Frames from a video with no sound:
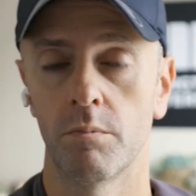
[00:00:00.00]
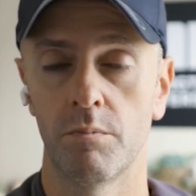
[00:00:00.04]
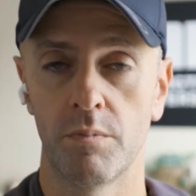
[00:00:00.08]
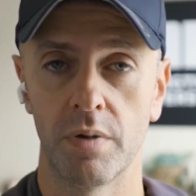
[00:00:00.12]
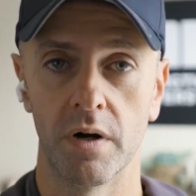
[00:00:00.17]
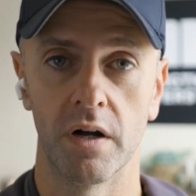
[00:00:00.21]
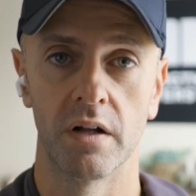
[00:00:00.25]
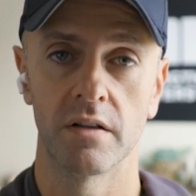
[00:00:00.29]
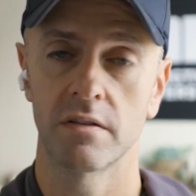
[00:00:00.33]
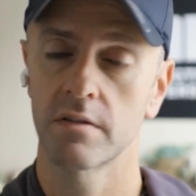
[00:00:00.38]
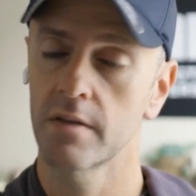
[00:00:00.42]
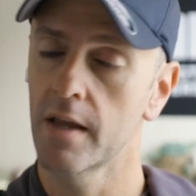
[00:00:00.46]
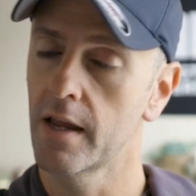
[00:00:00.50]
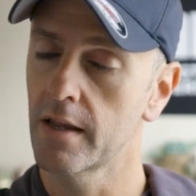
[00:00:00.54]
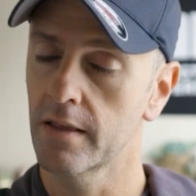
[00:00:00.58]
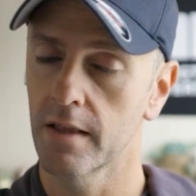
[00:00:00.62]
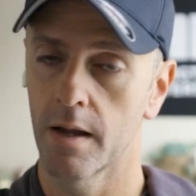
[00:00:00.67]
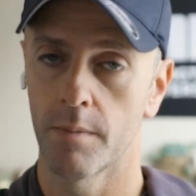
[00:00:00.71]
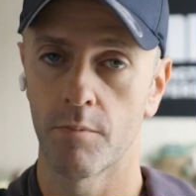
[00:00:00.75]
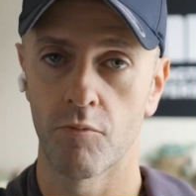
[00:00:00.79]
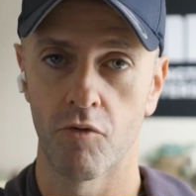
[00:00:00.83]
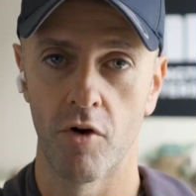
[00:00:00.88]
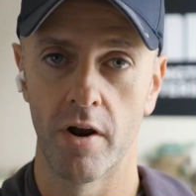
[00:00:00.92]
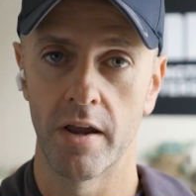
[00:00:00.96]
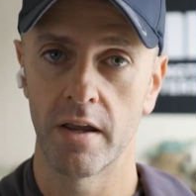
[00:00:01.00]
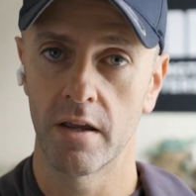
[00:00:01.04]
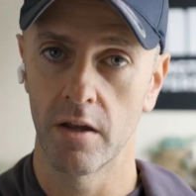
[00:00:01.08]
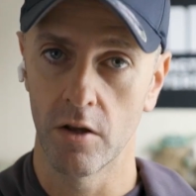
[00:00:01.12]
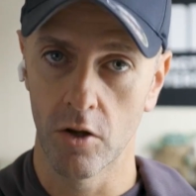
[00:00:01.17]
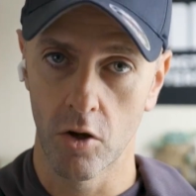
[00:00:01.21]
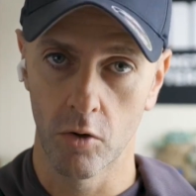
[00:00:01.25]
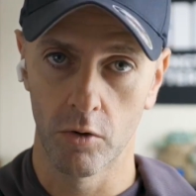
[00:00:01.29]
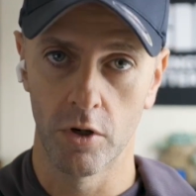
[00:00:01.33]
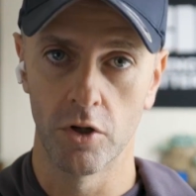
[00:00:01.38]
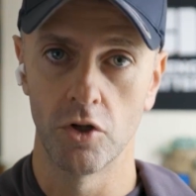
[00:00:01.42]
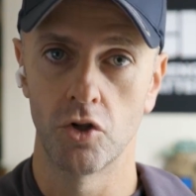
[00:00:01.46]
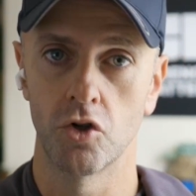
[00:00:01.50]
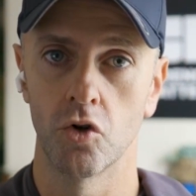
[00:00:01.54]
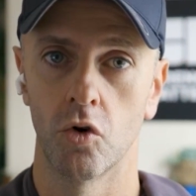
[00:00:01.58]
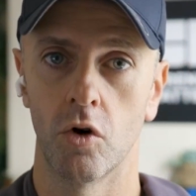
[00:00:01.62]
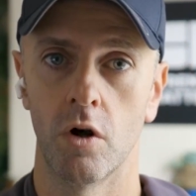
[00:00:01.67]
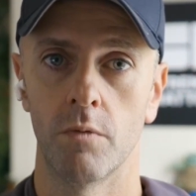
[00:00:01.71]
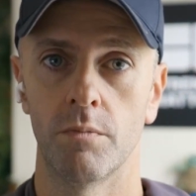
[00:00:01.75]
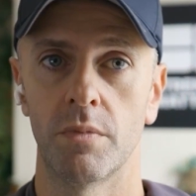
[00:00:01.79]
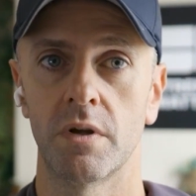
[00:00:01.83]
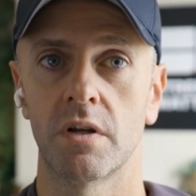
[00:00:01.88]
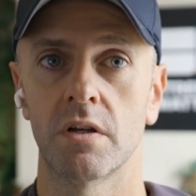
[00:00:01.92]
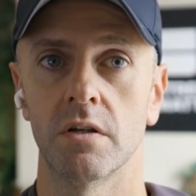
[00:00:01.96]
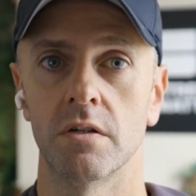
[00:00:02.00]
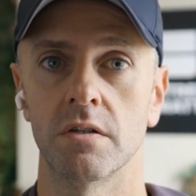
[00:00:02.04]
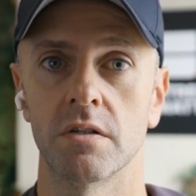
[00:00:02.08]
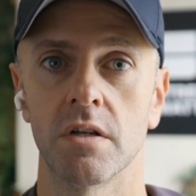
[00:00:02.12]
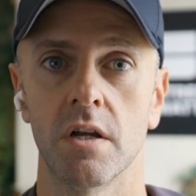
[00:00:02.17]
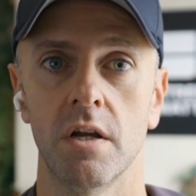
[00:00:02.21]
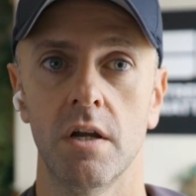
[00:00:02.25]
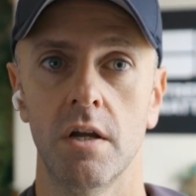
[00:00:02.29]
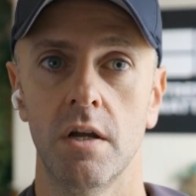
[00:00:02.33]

But take that break and go and enjoy it because